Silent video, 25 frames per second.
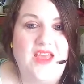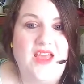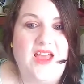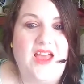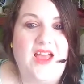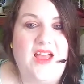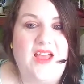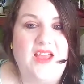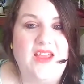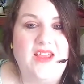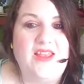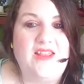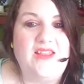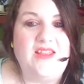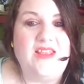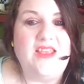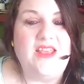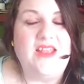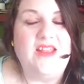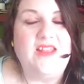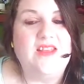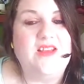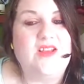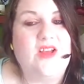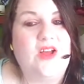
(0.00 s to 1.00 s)
In the
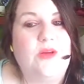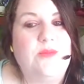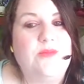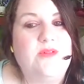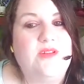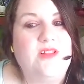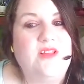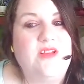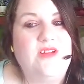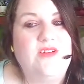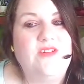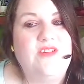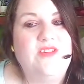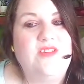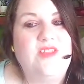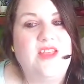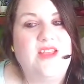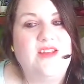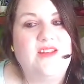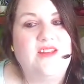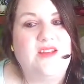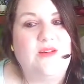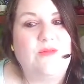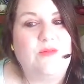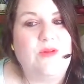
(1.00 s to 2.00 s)
end, the Comte learns
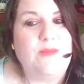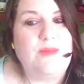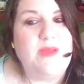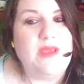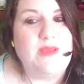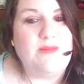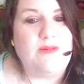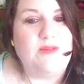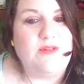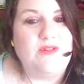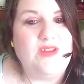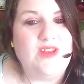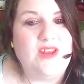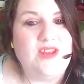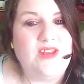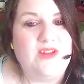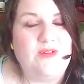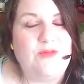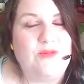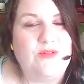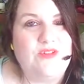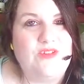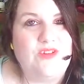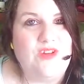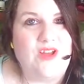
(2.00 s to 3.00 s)
that what people needed
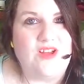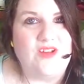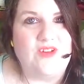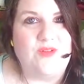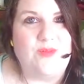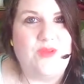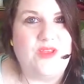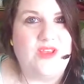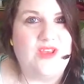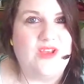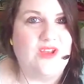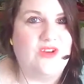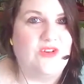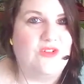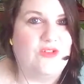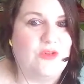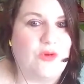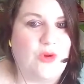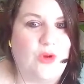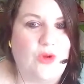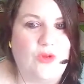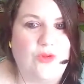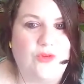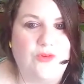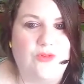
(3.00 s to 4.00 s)
was not to be
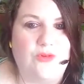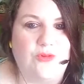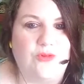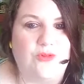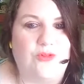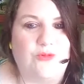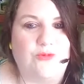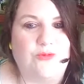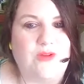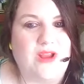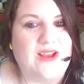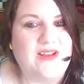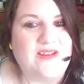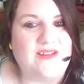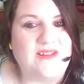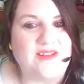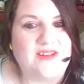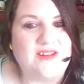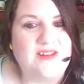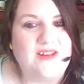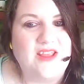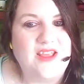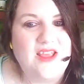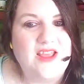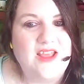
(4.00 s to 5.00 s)
controlled or
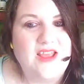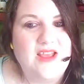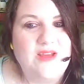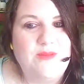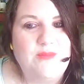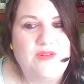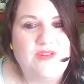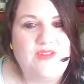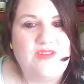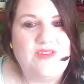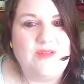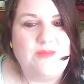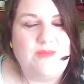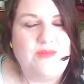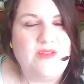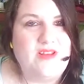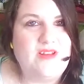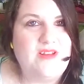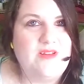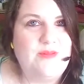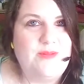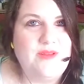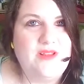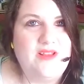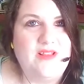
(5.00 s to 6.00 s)
directed, but simply
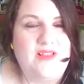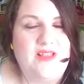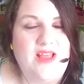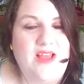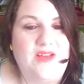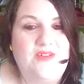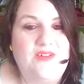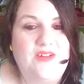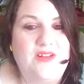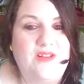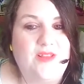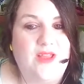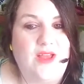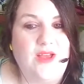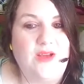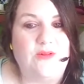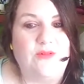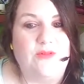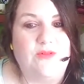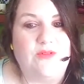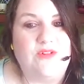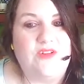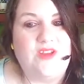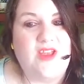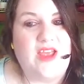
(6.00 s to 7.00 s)
to be left
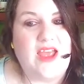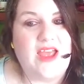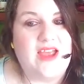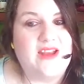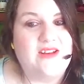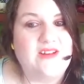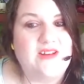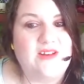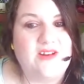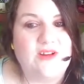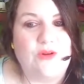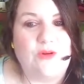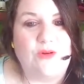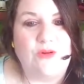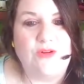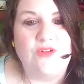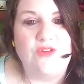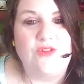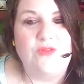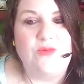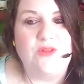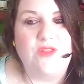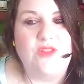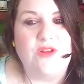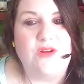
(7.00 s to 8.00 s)
alone, to act in
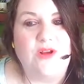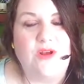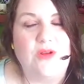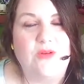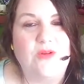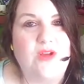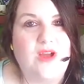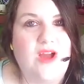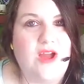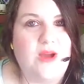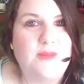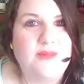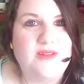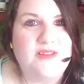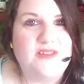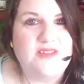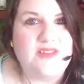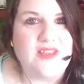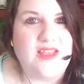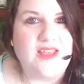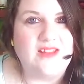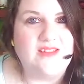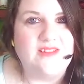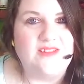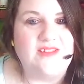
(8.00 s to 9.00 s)
accordance with their own common
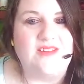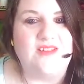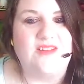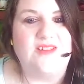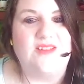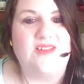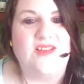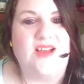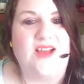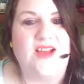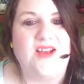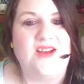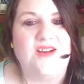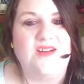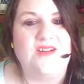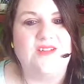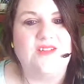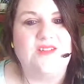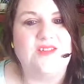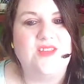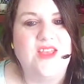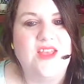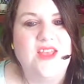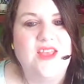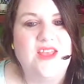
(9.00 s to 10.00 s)
sense and
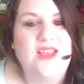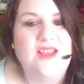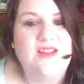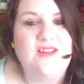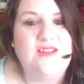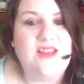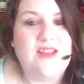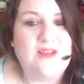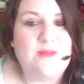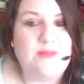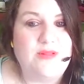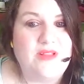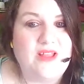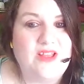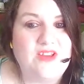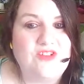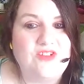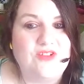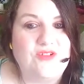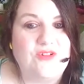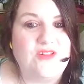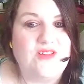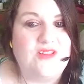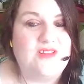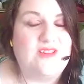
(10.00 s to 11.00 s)
desires, take
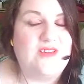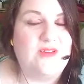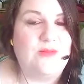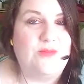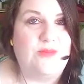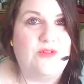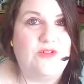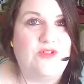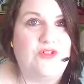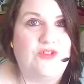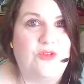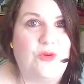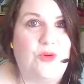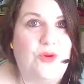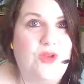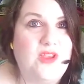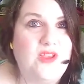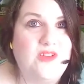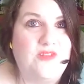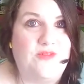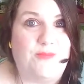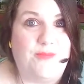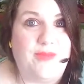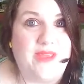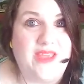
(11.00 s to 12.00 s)
pleasure in the simple joy
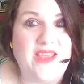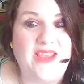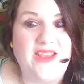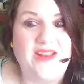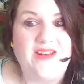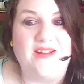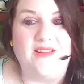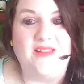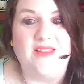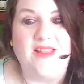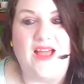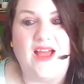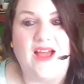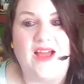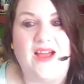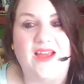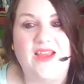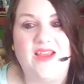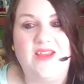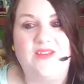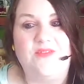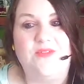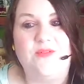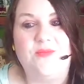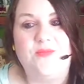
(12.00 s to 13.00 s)
of being
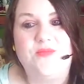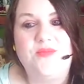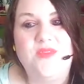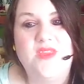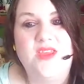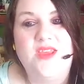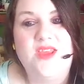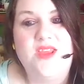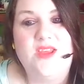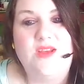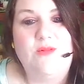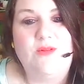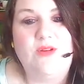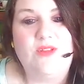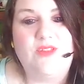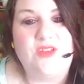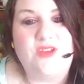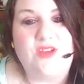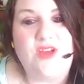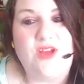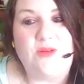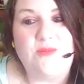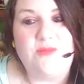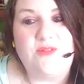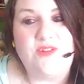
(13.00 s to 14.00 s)
alive. What the
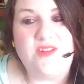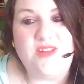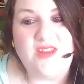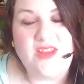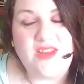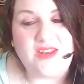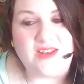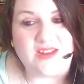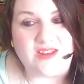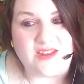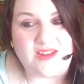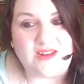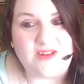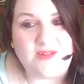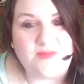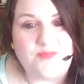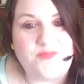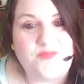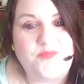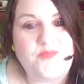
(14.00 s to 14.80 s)
Comte needed